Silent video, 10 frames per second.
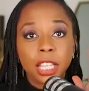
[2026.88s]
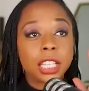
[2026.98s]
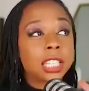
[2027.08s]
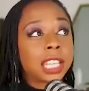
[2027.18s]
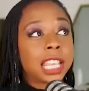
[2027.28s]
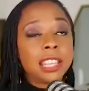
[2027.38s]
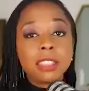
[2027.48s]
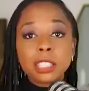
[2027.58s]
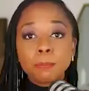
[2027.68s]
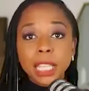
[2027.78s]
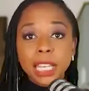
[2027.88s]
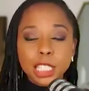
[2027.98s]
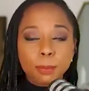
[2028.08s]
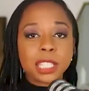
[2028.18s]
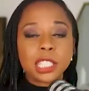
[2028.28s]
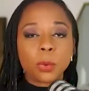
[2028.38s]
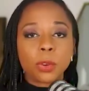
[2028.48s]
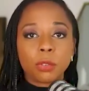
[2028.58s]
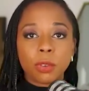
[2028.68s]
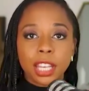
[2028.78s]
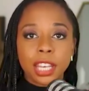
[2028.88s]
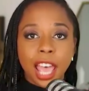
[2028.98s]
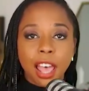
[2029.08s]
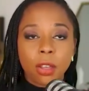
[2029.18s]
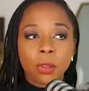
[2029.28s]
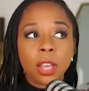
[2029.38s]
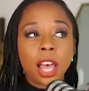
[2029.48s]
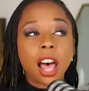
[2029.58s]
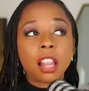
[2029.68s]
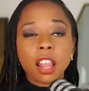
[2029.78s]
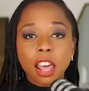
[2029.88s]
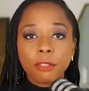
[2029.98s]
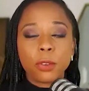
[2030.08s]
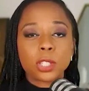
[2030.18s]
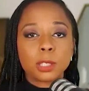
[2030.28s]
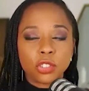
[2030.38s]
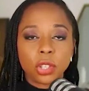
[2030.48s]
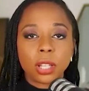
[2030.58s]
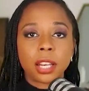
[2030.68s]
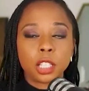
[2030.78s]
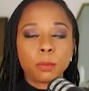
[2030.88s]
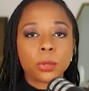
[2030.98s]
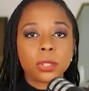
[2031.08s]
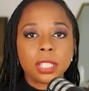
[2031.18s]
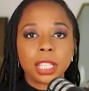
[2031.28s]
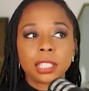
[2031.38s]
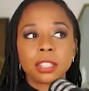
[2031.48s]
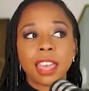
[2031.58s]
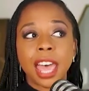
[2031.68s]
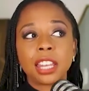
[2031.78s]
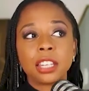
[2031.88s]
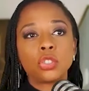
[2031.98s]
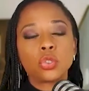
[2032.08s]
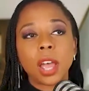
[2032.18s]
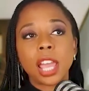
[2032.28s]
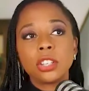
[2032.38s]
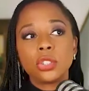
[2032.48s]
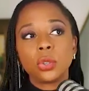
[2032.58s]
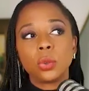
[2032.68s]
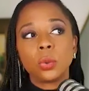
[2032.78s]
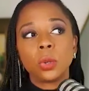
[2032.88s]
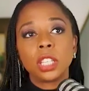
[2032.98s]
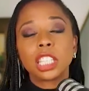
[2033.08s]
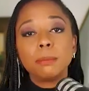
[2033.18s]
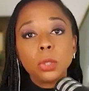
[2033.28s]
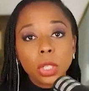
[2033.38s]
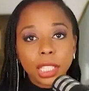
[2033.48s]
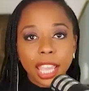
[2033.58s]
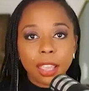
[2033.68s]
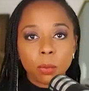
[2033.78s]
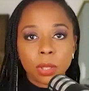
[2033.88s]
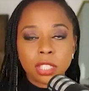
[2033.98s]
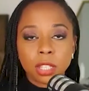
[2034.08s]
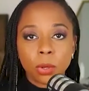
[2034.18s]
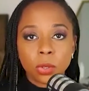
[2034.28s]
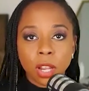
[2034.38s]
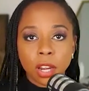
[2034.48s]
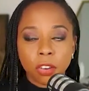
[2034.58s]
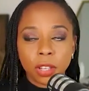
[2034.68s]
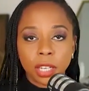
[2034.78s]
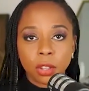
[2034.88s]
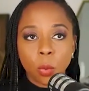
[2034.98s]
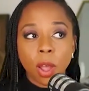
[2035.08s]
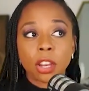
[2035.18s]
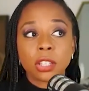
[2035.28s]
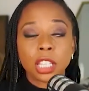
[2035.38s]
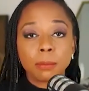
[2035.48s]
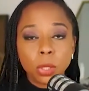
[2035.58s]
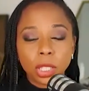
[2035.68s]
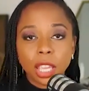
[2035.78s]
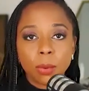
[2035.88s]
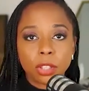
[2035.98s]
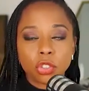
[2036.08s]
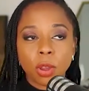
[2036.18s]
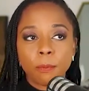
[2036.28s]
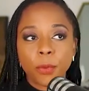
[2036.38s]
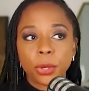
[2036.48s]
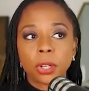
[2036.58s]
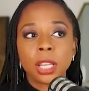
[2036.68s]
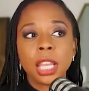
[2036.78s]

Because in this media space that we're in right now, a lot of folks, especially a lot of liberals, think that to try to communicate with someone who's not already in the choir, to communicate with a Trump voter,